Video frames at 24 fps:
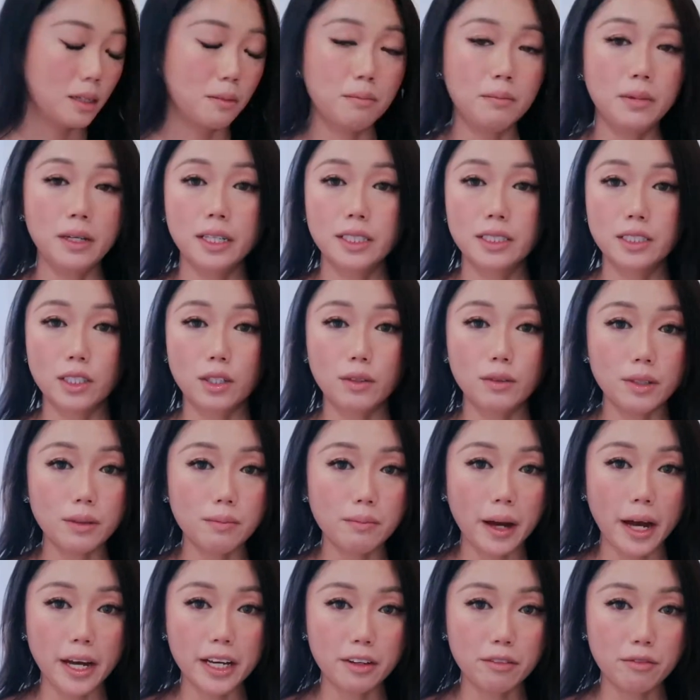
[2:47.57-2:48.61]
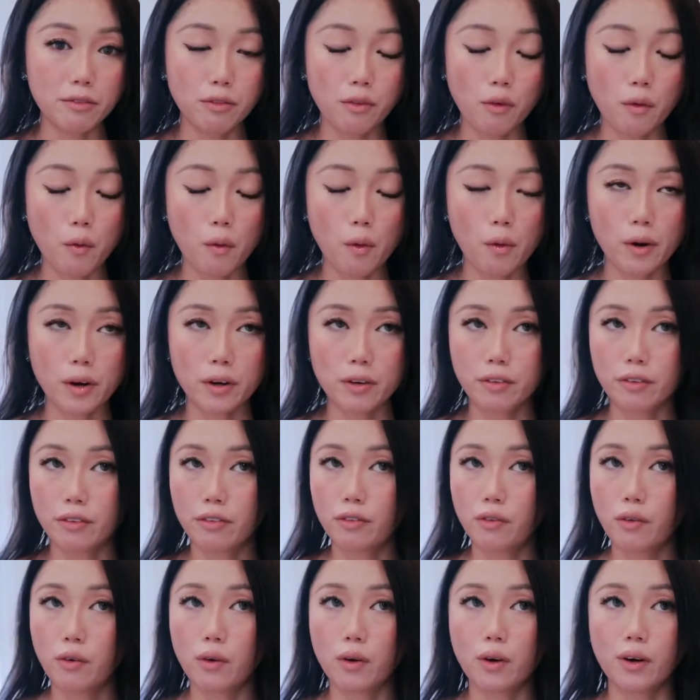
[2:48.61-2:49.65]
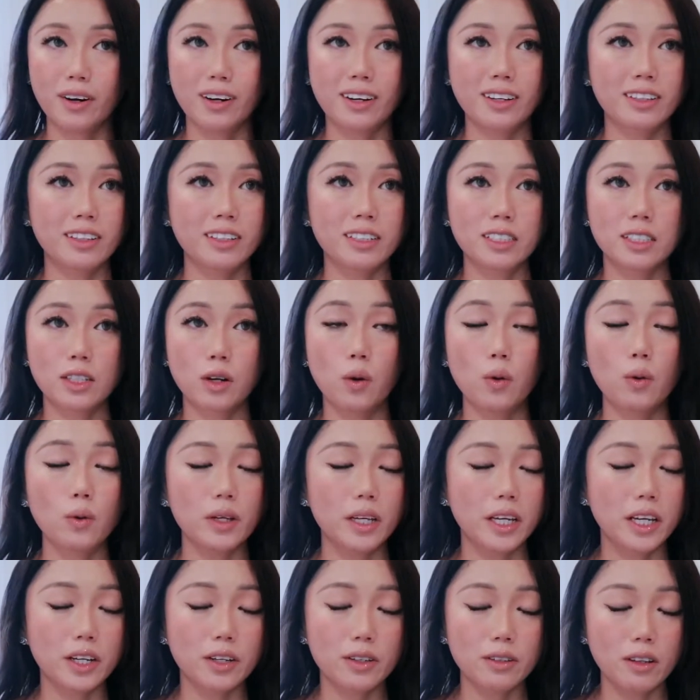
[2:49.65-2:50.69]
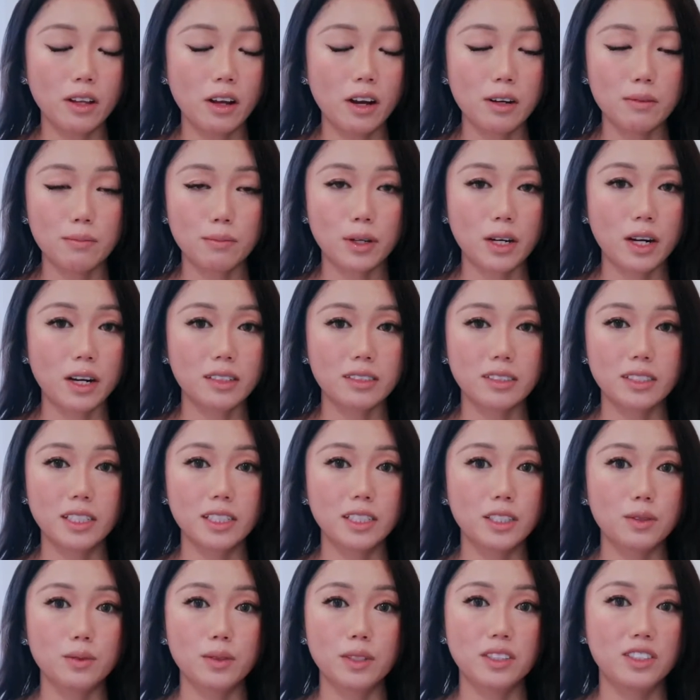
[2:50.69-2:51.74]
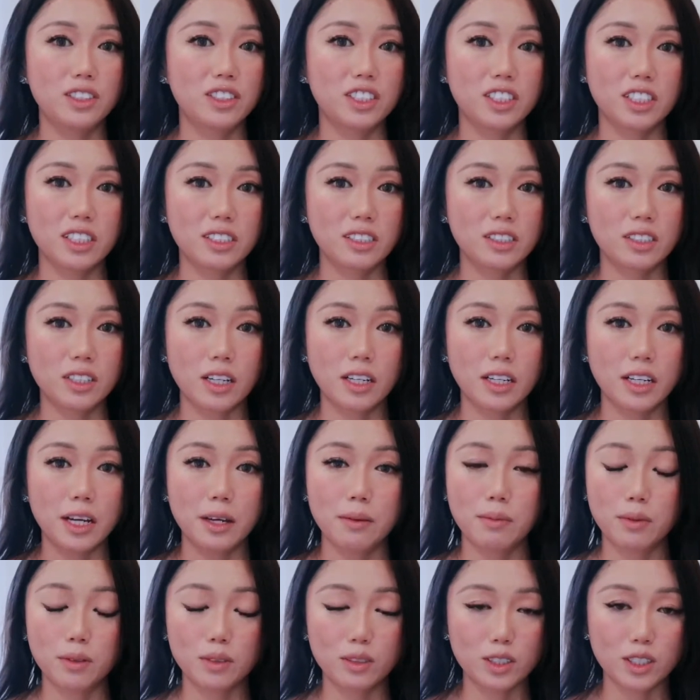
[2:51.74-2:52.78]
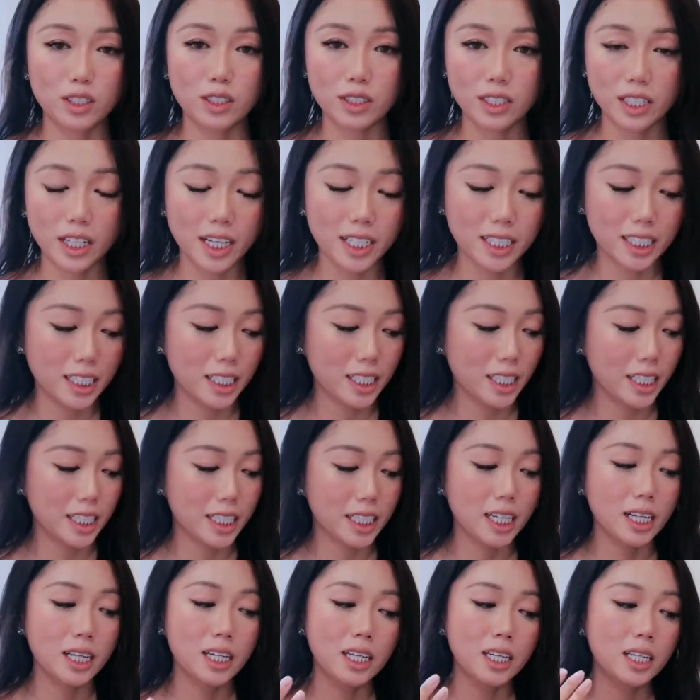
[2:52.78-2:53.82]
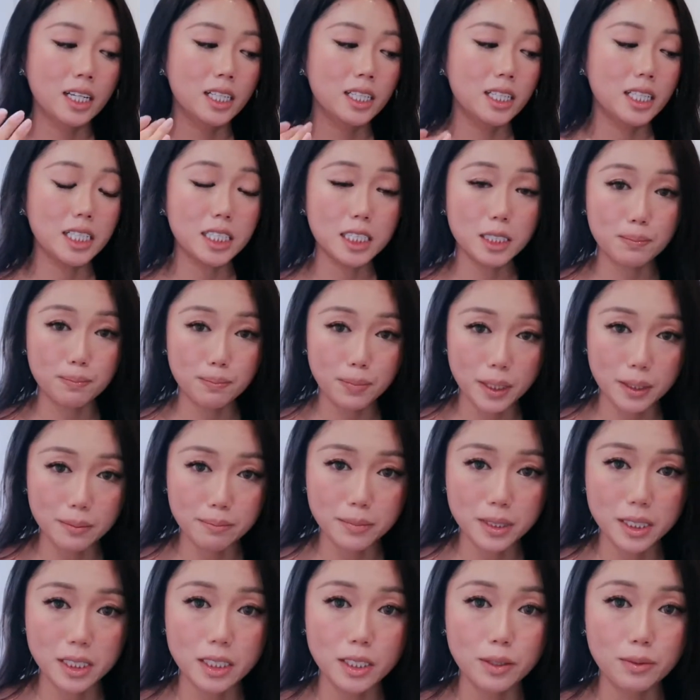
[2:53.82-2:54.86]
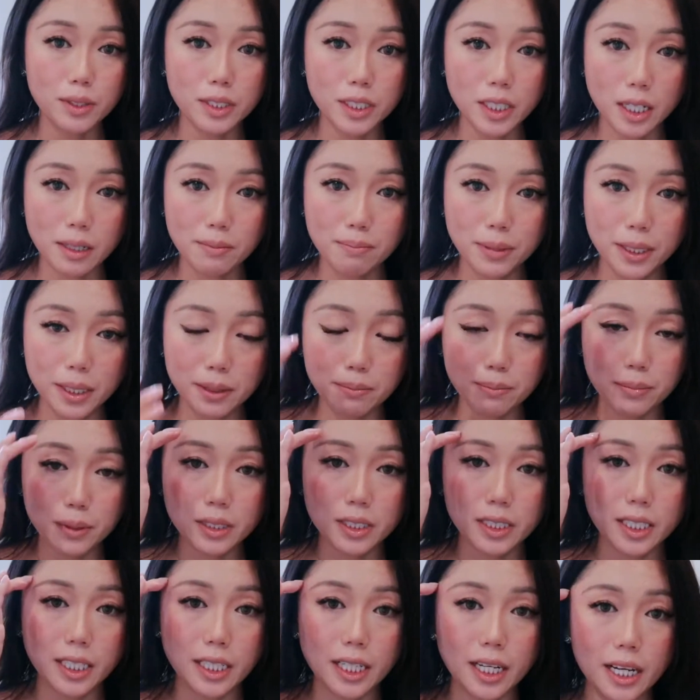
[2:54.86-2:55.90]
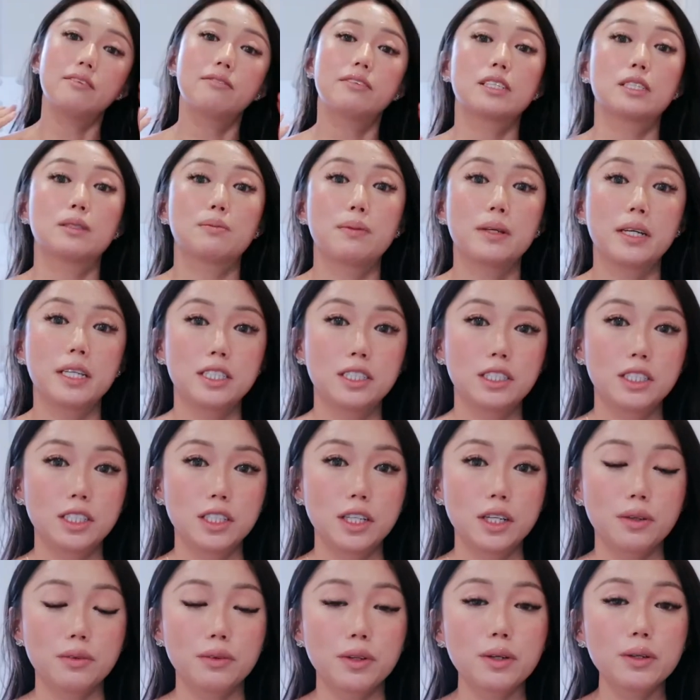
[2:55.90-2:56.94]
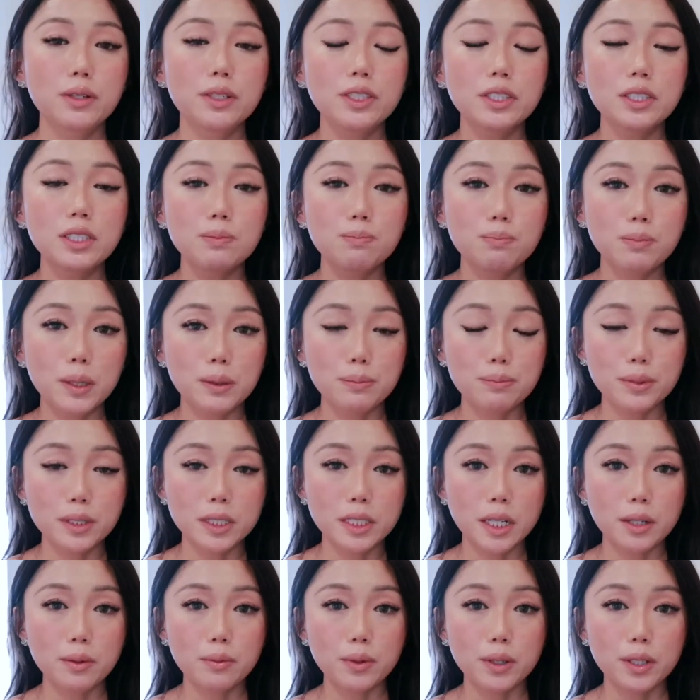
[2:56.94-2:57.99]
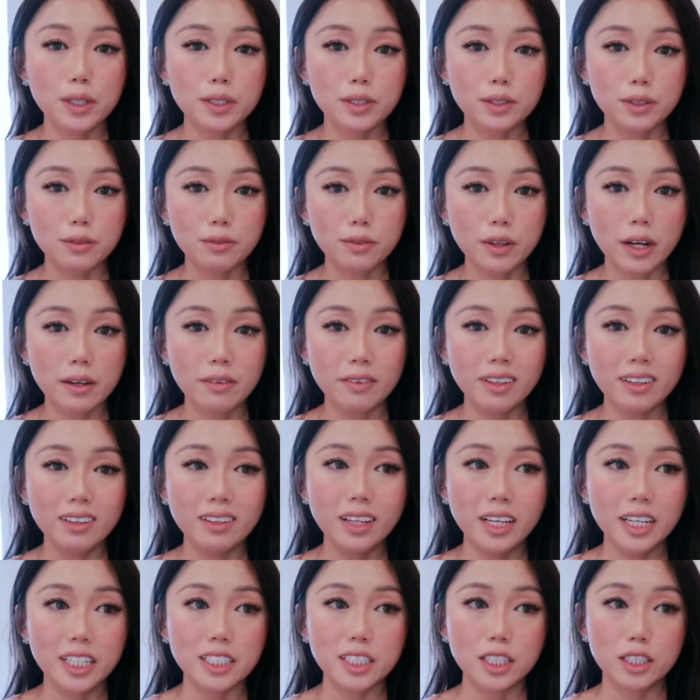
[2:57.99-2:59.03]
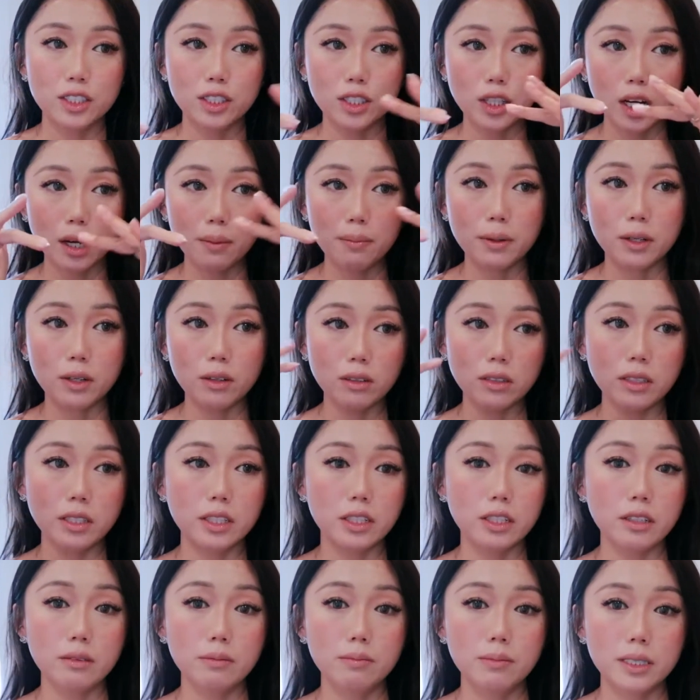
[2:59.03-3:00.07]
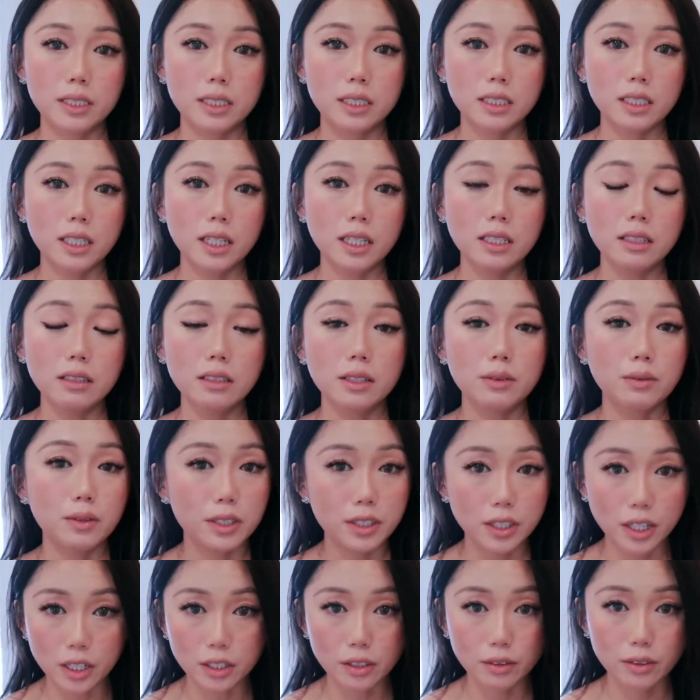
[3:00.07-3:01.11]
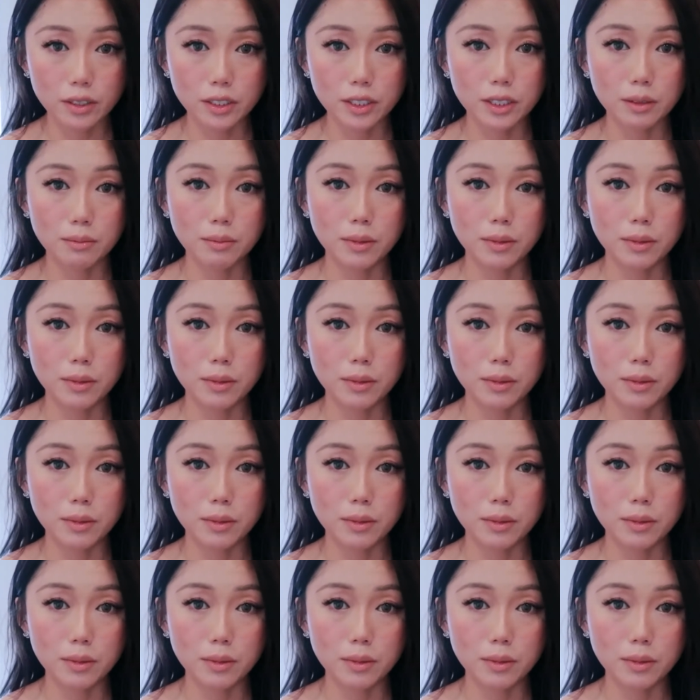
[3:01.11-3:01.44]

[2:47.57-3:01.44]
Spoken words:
But going back and forth for this whole year-long process was just not able to cut it. Like these bumps, they were not pimples like I've explained to you. They were just bumps that were surviving like the top layer of my skin. They were not going to